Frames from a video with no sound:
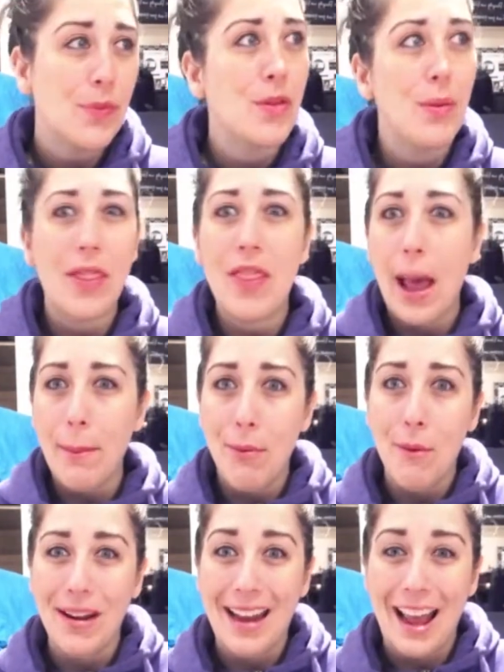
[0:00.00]
So at that
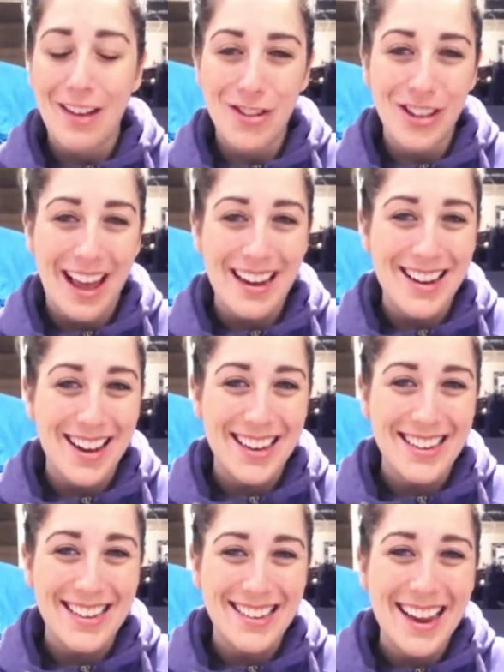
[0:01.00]
point, after that
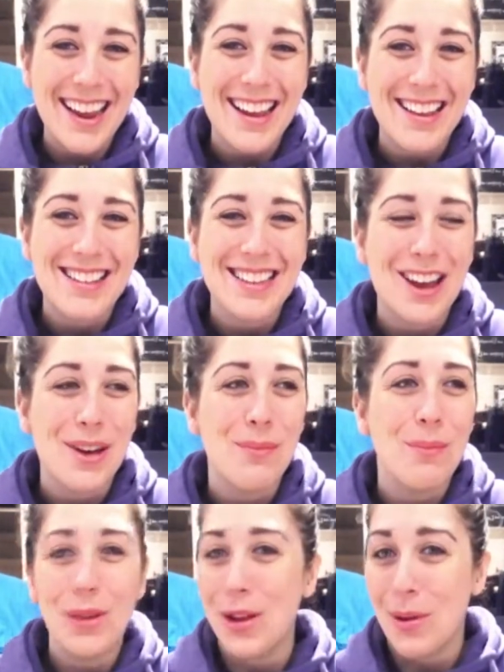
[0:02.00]
90 days,
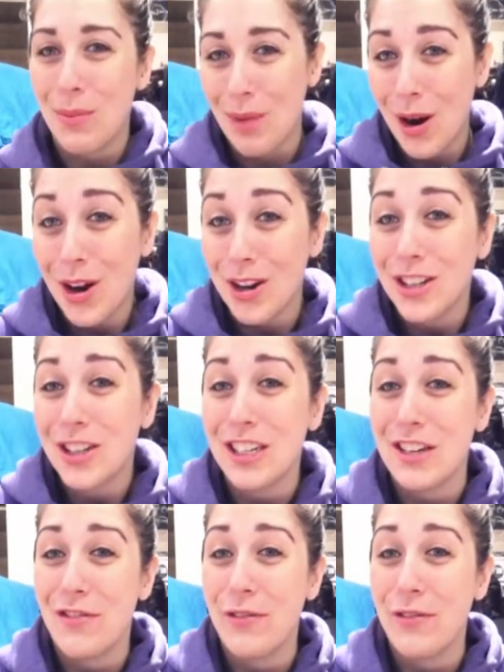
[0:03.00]
come, March and